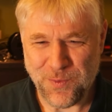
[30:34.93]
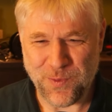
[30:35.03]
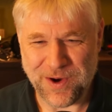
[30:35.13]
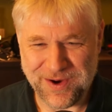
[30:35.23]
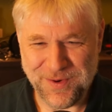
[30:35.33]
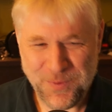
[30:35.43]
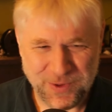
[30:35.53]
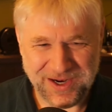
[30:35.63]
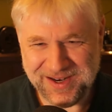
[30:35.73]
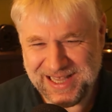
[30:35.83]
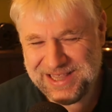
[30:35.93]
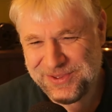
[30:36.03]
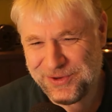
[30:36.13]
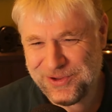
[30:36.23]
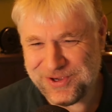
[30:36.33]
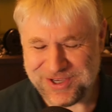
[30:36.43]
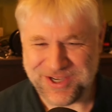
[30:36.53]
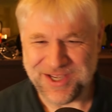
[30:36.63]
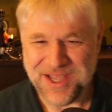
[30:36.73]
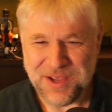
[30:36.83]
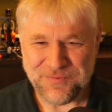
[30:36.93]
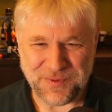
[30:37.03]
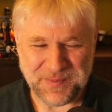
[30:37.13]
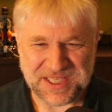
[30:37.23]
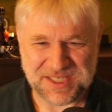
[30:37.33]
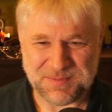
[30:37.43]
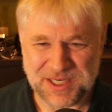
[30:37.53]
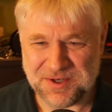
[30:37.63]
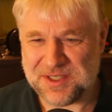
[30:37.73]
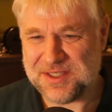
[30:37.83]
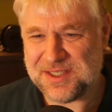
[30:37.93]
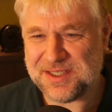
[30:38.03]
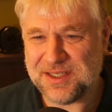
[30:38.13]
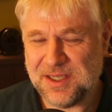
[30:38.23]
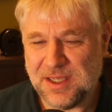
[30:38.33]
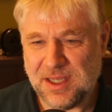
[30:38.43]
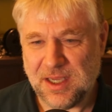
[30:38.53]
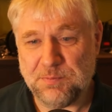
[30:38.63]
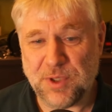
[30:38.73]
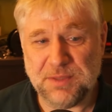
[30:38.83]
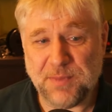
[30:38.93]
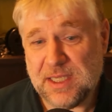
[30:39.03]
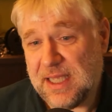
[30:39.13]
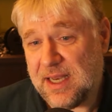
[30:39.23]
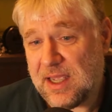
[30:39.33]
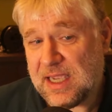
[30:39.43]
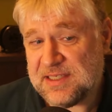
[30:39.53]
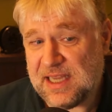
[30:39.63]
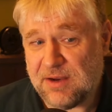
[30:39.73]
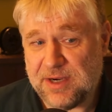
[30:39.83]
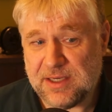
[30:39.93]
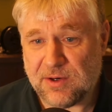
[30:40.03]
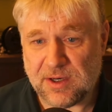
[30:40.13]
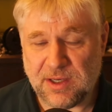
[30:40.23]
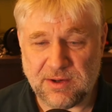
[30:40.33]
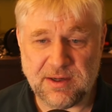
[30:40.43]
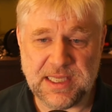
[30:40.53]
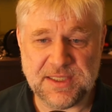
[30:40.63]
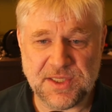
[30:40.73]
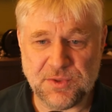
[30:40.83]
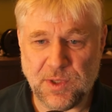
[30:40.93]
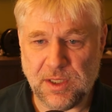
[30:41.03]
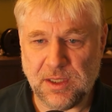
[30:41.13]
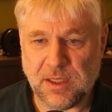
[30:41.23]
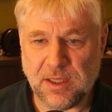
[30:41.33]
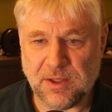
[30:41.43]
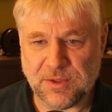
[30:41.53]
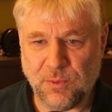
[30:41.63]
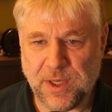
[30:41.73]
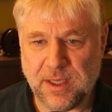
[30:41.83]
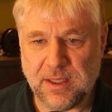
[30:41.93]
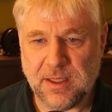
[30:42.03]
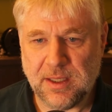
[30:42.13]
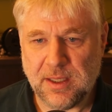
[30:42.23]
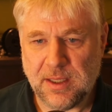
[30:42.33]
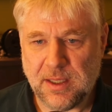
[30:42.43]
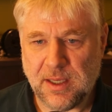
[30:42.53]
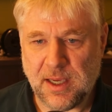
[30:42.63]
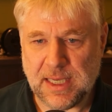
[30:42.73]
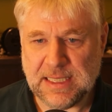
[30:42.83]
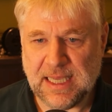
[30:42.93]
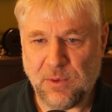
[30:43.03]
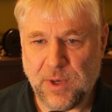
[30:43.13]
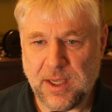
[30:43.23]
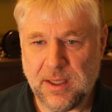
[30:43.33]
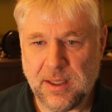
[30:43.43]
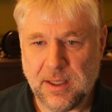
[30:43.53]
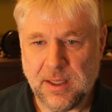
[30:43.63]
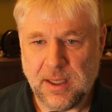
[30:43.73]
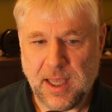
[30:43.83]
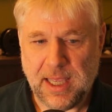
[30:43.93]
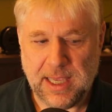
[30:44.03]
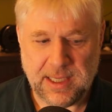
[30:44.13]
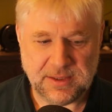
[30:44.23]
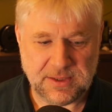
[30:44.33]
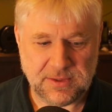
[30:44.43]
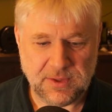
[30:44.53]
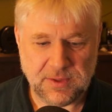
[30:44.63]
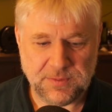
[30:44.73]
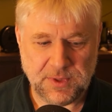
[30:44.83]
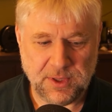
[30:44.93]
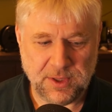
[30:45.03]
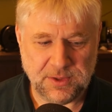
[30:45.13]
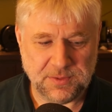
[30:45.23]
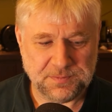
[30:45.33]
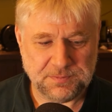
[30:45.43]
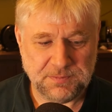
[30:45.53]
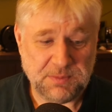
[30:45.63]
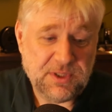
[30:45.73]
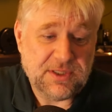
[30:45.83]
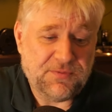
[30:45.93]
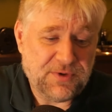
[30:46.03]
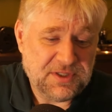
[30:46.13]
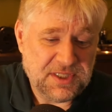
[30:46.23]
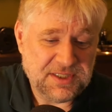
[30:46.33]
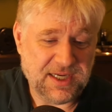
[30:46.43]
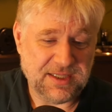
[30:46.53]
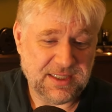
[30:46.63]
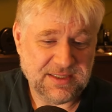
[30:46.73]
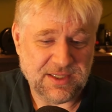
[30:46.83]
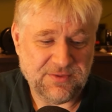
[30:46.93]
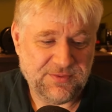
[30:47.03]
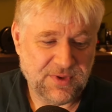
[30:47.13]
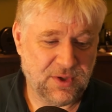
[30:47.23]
where where I need to look from experience, but it might accelerate our learnings as well along the way, uh, in that way. And the, the maybe the difference is that instead of